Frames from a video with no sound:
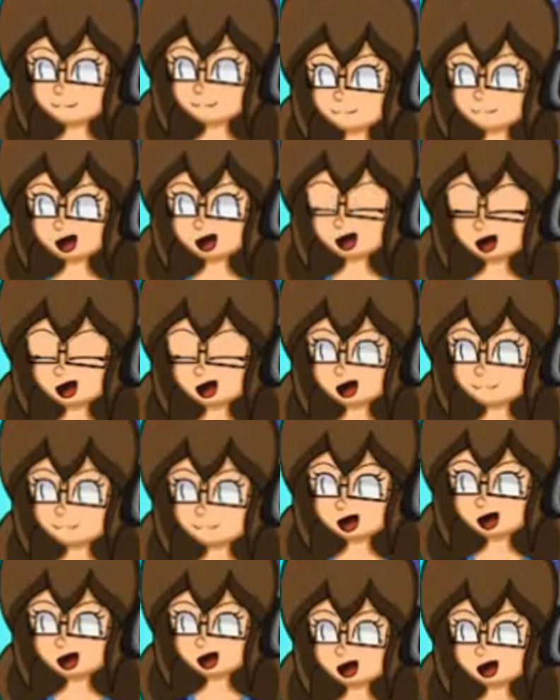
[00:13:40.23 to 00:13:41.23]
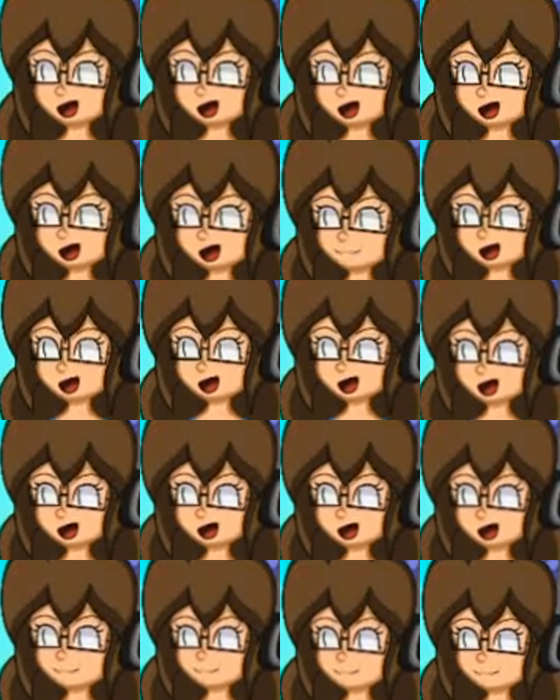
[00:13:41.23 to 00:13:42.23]
can't ban me from my own
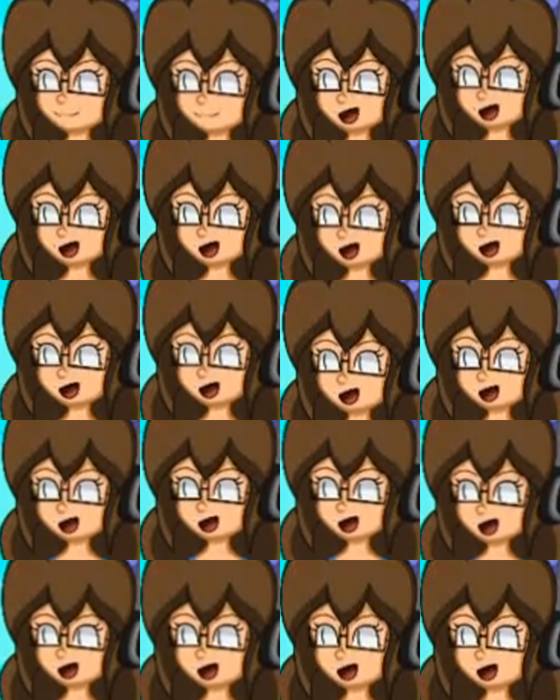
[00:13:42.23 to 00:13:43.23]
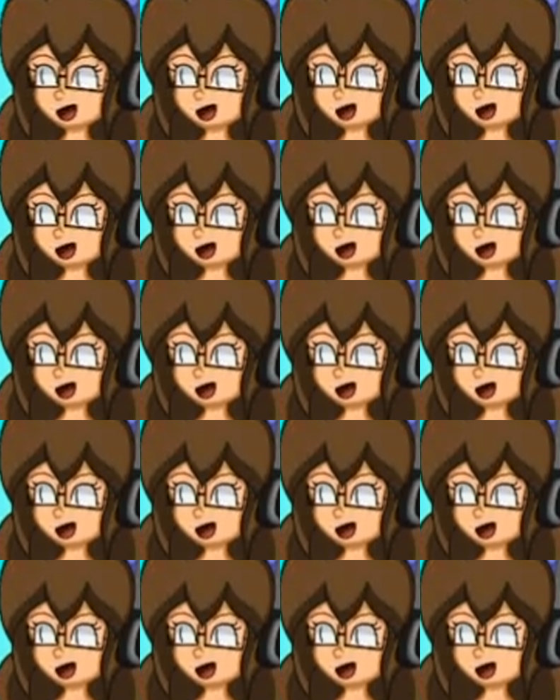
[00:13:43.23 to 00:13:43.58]
stream. Okay, whatever. You know what?